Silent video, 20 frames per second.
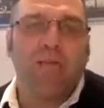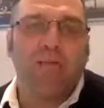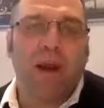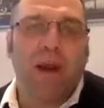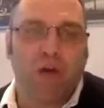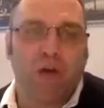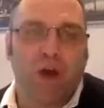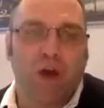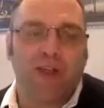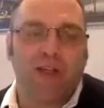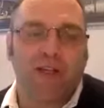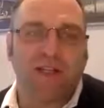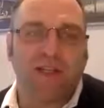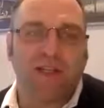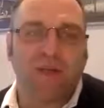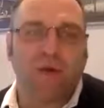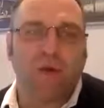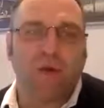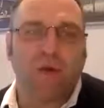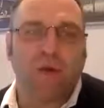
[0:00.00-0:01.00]
proxies
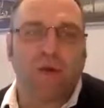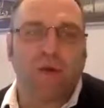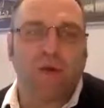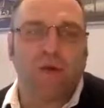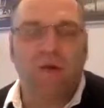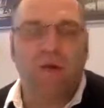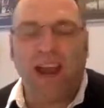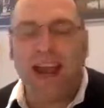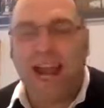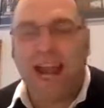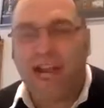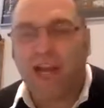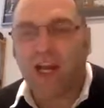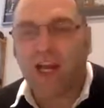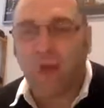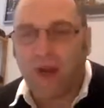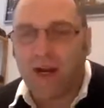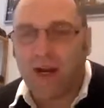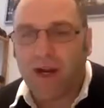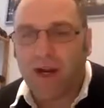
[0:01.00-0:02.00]
were
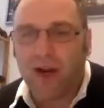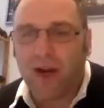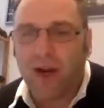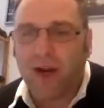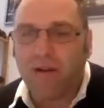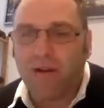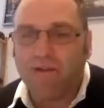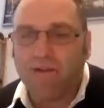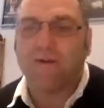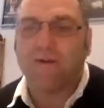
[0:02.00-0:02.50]
accurate enough